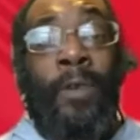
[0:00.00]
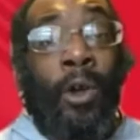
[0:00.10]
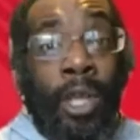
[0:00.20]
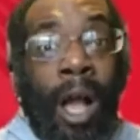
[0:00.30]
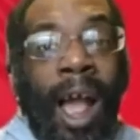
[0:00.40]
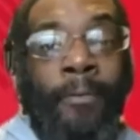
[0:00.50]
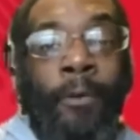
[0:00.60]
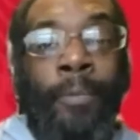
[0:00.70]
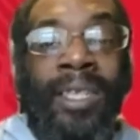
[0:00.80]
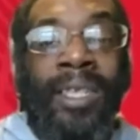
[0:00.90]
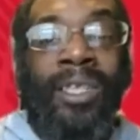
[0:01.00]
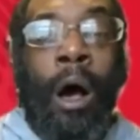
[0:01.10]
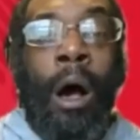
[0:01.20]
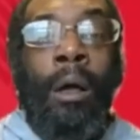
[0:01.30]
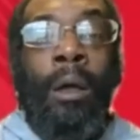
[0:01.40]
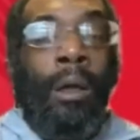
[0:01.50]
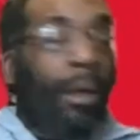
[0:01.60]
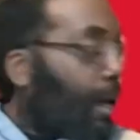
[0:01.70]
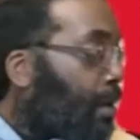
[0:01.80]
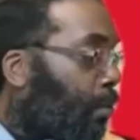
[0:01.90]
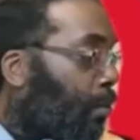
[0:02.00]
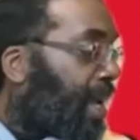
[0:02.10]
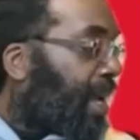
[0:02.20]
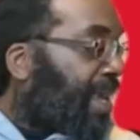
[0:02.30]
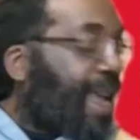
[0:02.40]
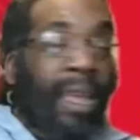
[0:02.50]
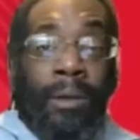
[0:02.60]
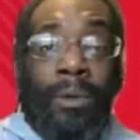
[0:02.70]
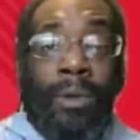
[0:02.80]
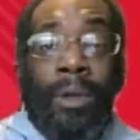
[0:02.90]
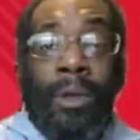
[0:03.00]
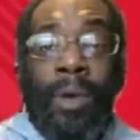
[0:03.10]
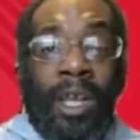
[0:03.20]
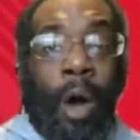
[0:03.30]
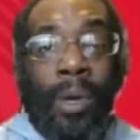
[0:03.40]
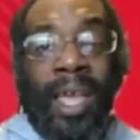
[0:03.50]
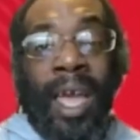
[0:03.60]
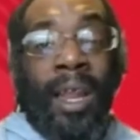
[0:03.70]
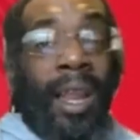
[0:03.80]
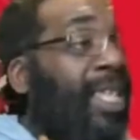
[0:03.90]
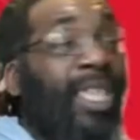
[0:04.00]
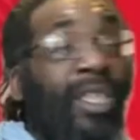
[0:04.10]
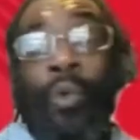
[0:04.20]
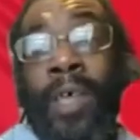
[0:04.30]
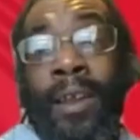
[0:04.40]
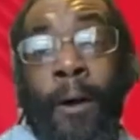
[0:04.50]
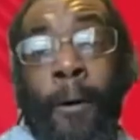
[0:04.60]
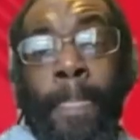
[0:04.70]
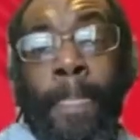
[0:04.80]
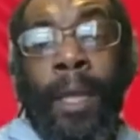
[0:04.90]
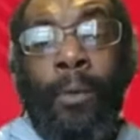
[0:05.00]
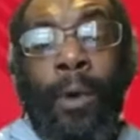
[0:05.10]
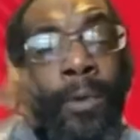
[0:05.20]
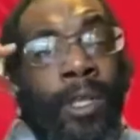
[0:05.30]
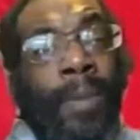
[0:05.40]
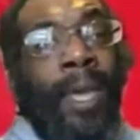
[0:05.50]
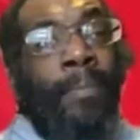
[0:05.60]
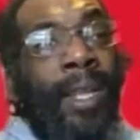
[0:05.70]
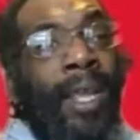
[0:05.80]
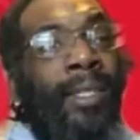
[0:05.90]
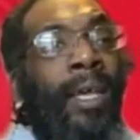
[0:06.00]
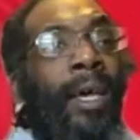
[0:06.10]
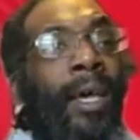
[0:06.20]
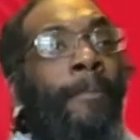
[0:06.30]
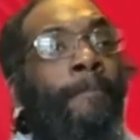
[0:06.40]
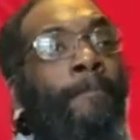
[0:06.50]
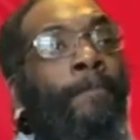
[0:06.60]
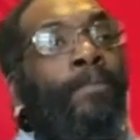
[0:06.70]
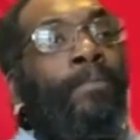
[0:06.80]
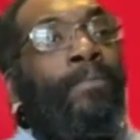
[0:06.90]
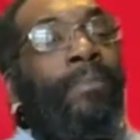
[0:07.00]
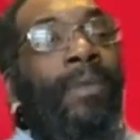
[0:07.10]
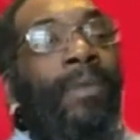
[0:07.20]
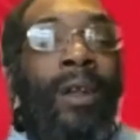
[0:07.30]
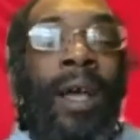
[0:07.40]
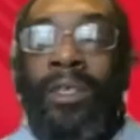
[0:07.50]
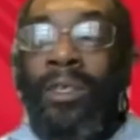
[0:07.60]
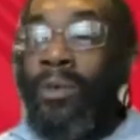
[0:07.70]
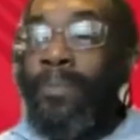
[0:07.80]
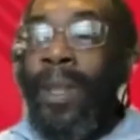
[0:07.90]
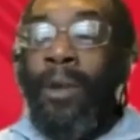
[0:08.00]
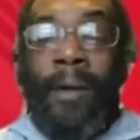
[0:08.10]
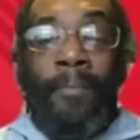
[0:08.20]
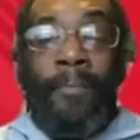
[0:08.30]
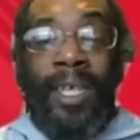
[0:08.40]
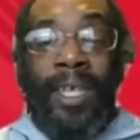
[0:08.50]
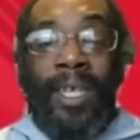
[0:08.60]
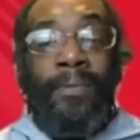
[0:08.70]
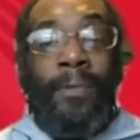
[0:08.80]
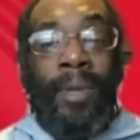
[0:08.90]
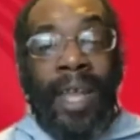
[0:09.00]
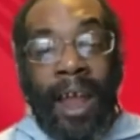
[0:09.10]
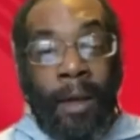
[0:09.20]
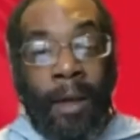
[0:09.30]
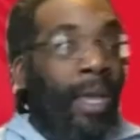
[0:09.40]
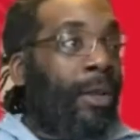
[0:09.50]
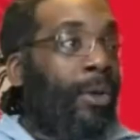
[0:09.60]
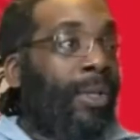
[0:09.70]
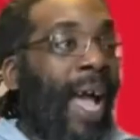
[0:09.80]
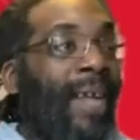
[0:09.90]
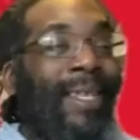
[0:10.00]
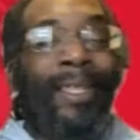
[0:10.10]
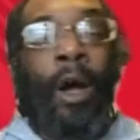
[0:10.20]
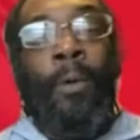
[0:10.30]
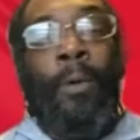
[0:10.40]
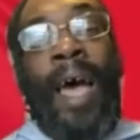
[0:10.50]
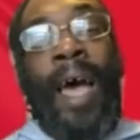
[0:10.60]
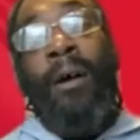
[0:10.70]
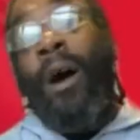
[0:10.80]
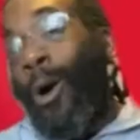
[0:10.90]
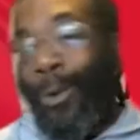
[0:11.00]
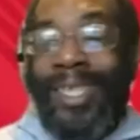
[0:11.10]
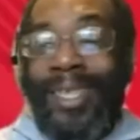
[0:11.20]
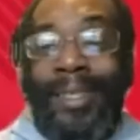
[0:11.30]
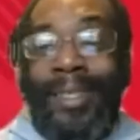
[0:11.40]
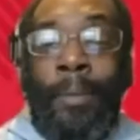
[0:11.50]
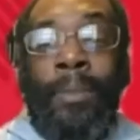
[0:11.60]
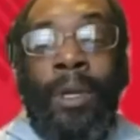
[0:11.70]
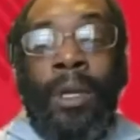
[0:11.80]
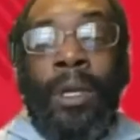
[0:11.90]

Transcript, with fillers: if you're a young Afrobeat star, we can get it. We can go and get it. And this is all they know. Whereas maybe there's a an artist who's been around for 10 years from the Caribbean who's actually dealt with that old system,